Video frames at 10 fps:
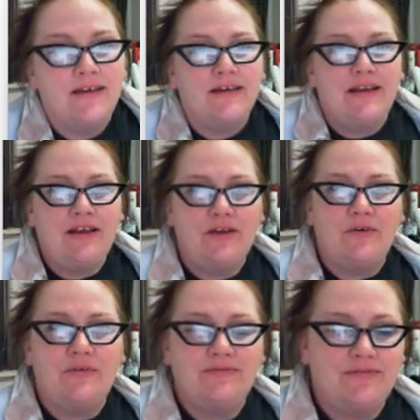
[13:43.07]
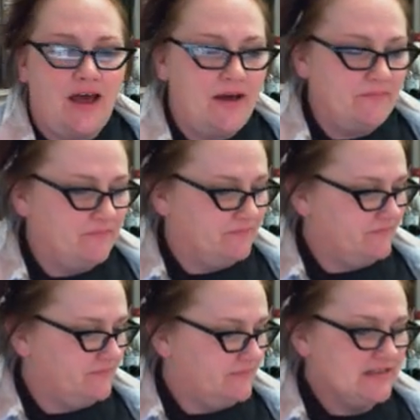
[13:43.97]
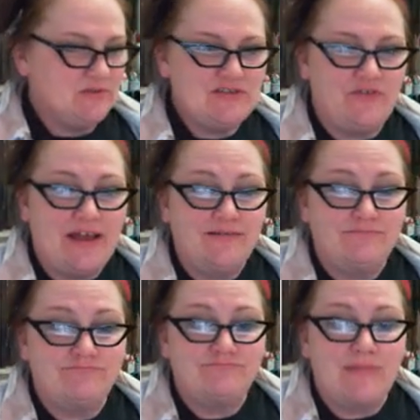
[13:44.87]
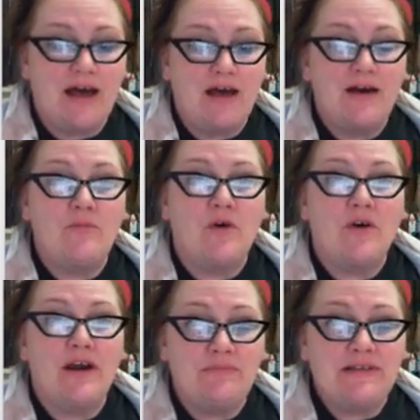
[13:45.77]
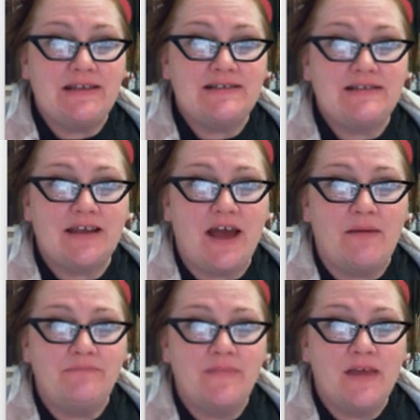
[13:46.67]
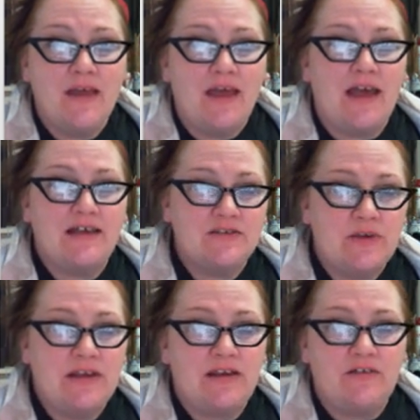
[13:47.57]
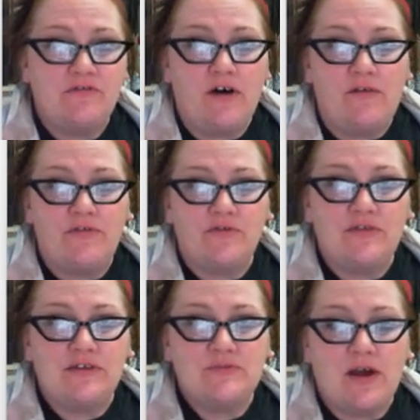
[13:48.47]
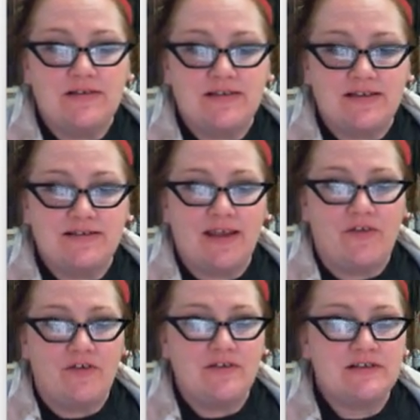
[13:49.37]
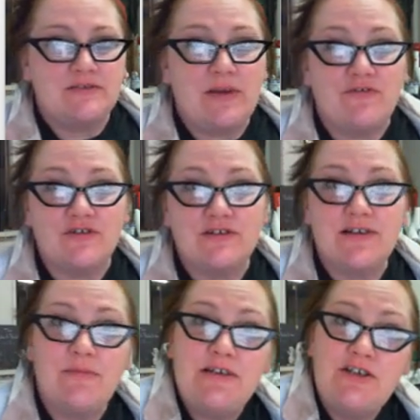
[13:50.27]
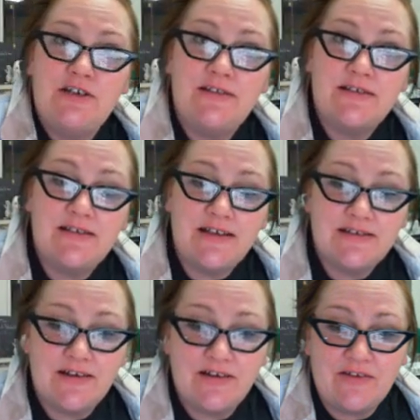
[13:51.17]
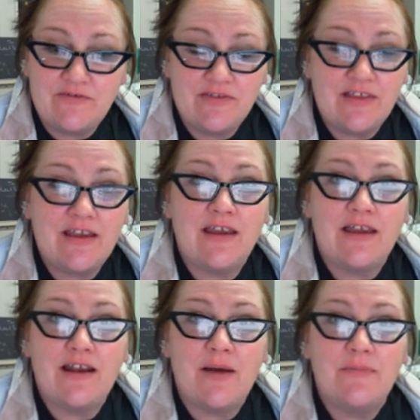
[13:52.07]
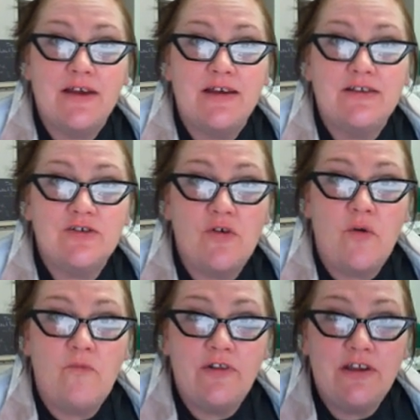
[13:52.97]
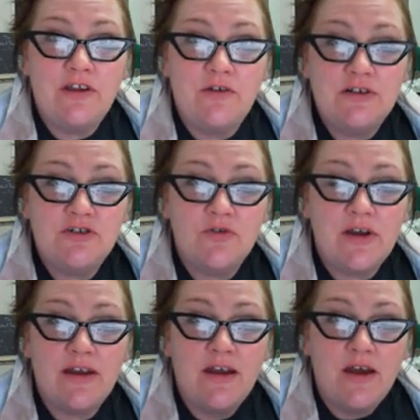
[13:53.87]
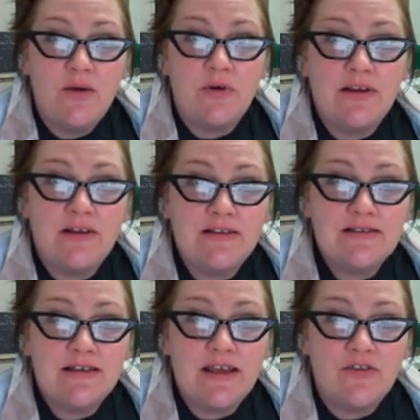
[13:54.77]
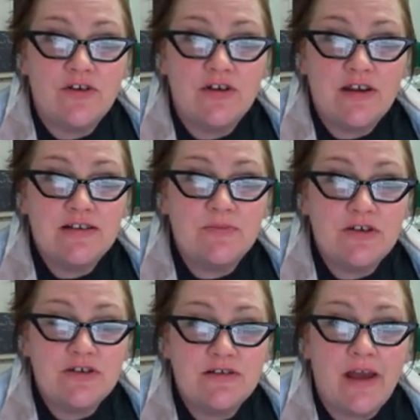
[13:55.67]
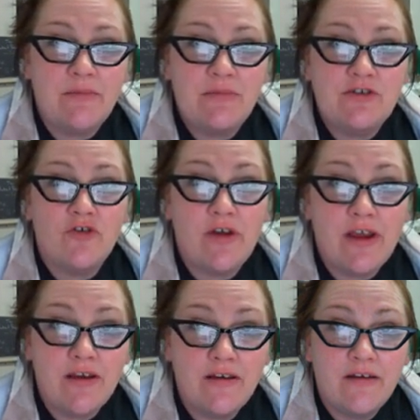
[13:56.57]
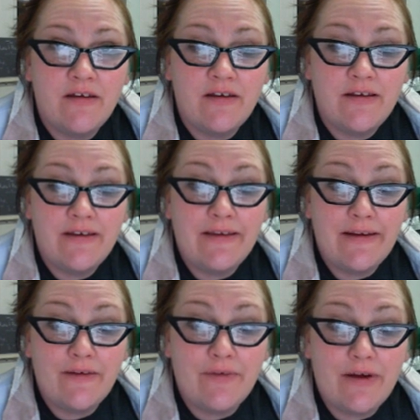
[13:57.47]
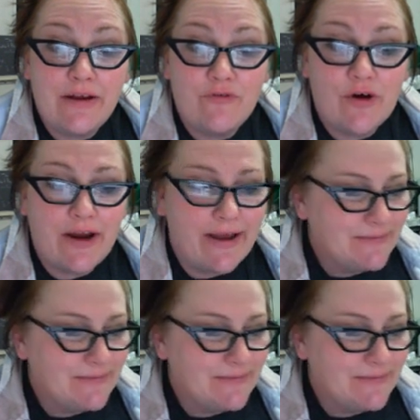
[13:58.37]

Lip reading: Anywho, this was fun. More updates to come as we evolve through this process together. This is my first time teaching this lesson and even thinking it up. So hopefully you enjoy putting this together as much as I'm enjoying getting it ready for you.